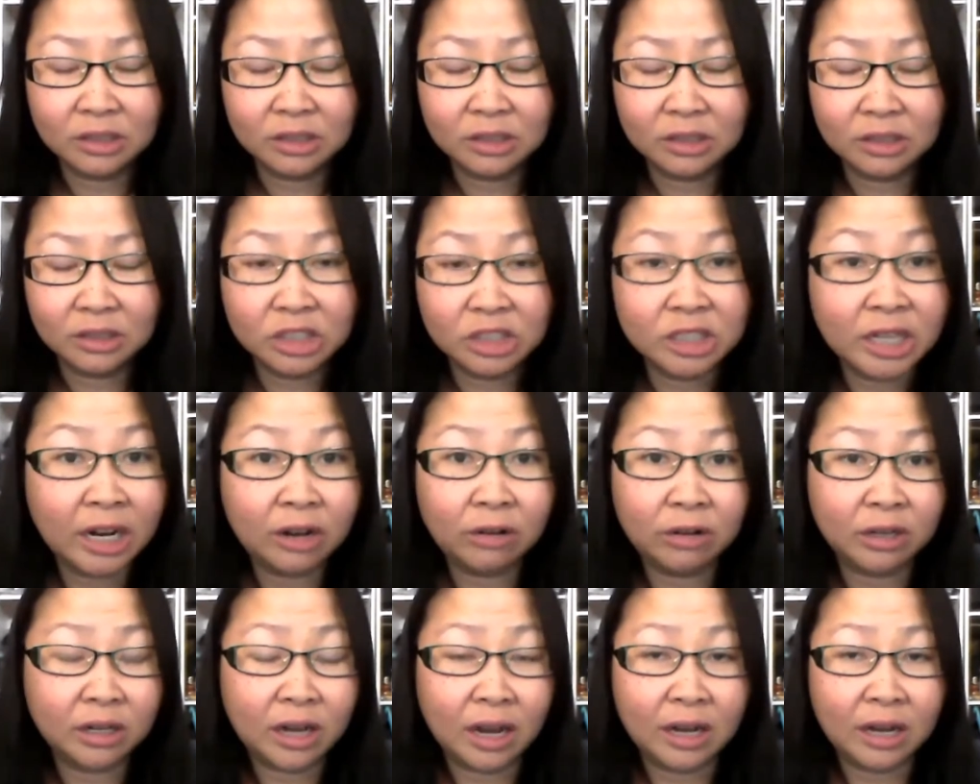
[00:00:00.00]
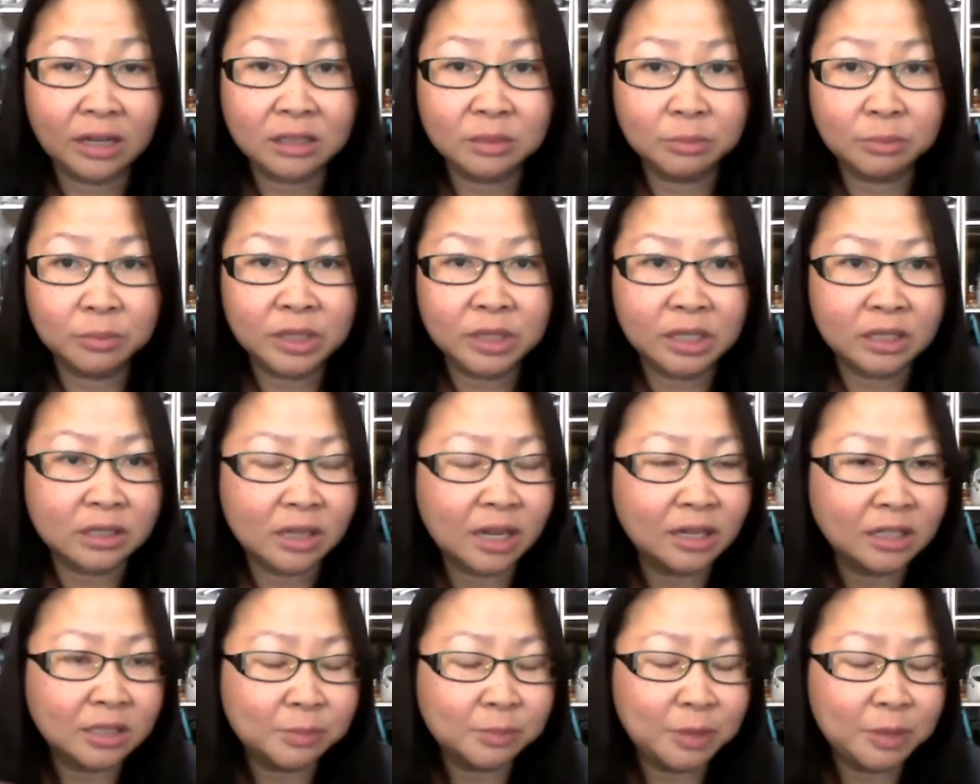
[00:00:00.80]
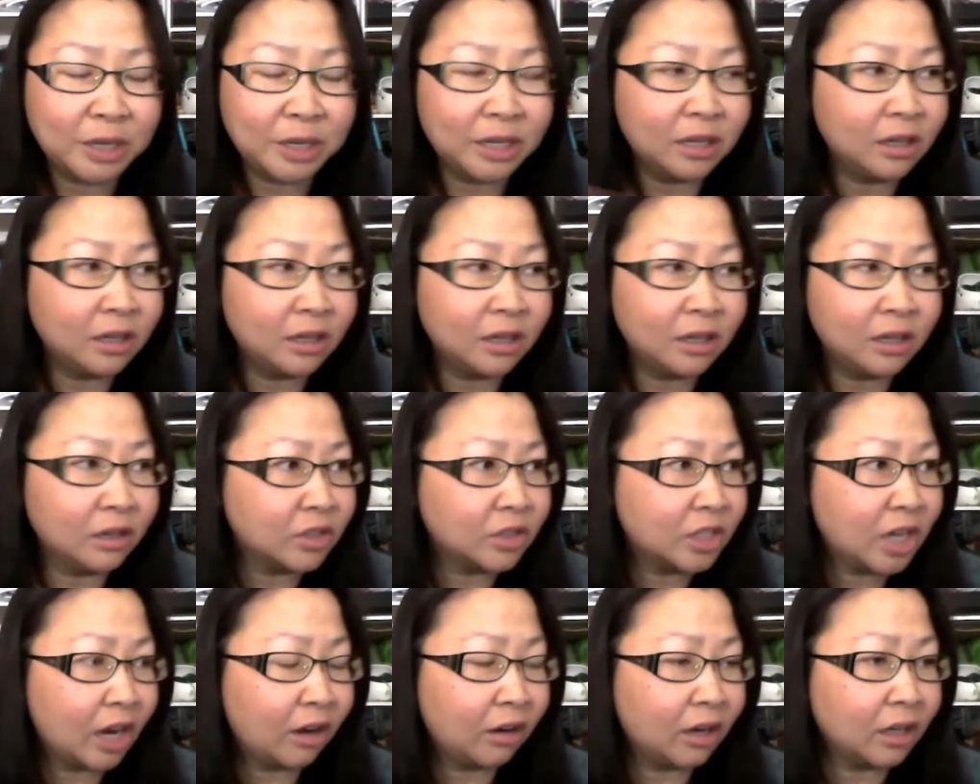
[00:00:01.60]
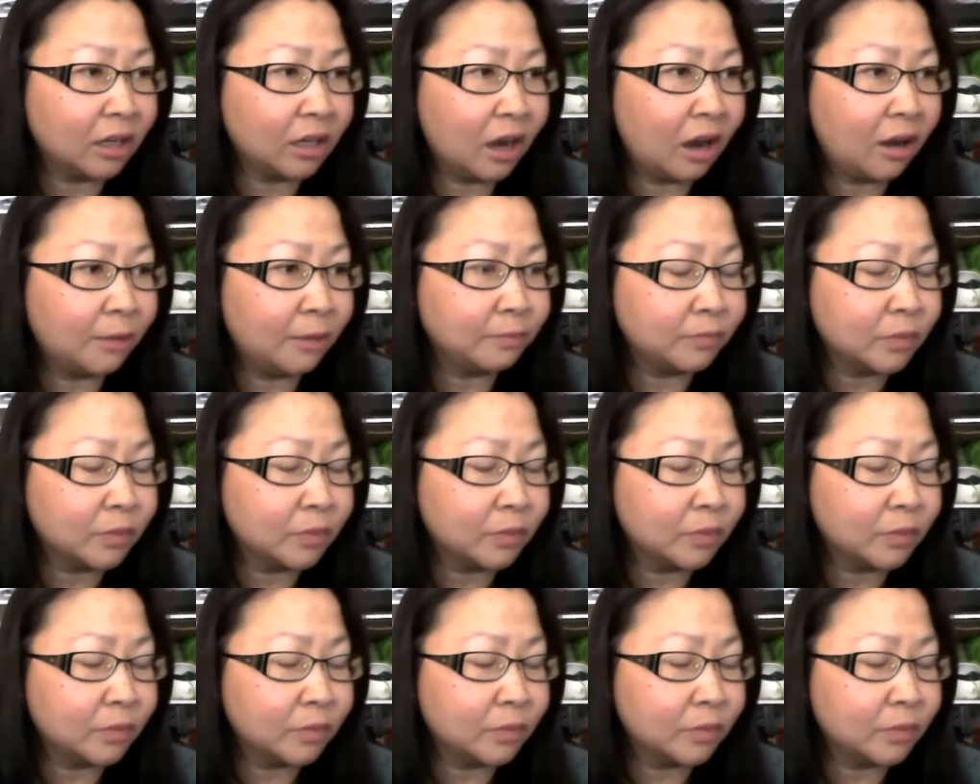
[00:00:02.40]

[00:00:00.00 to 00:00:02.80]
Share it, guys, because, and speaking of sharing,